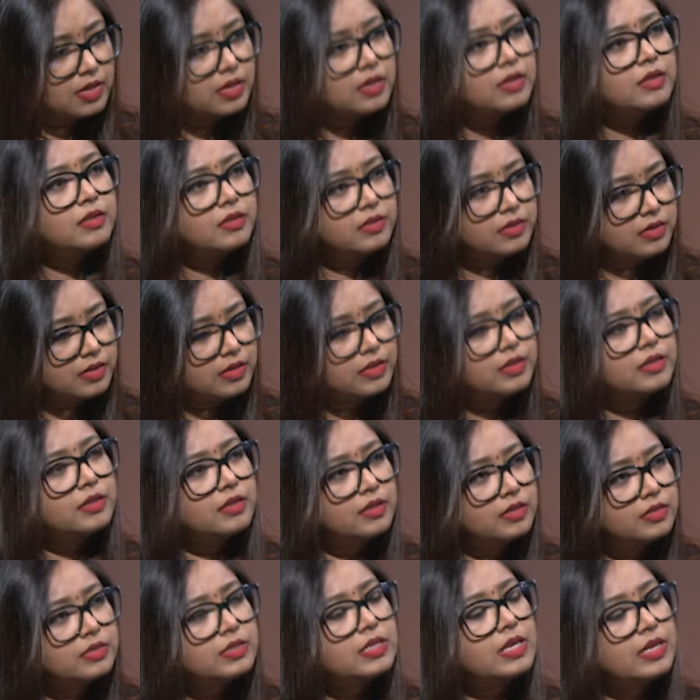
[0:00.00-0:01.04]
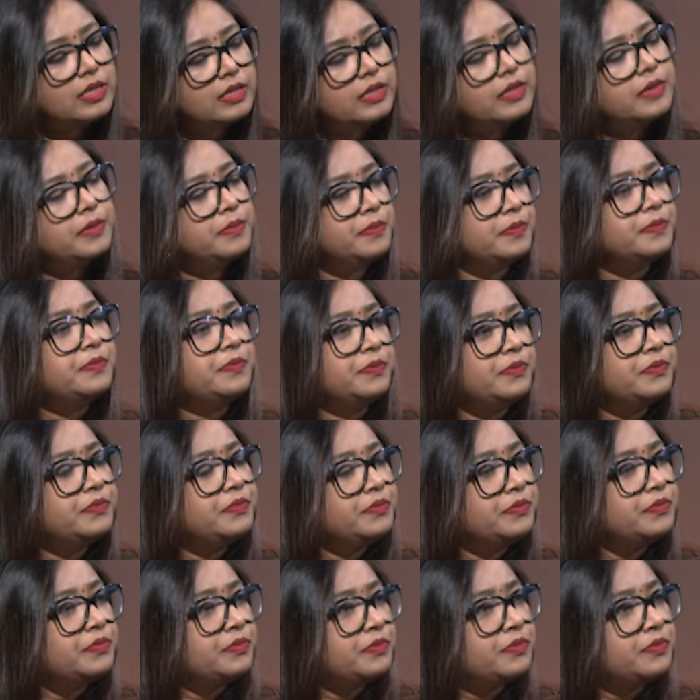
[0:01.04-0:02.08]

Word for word: is the problem that we think.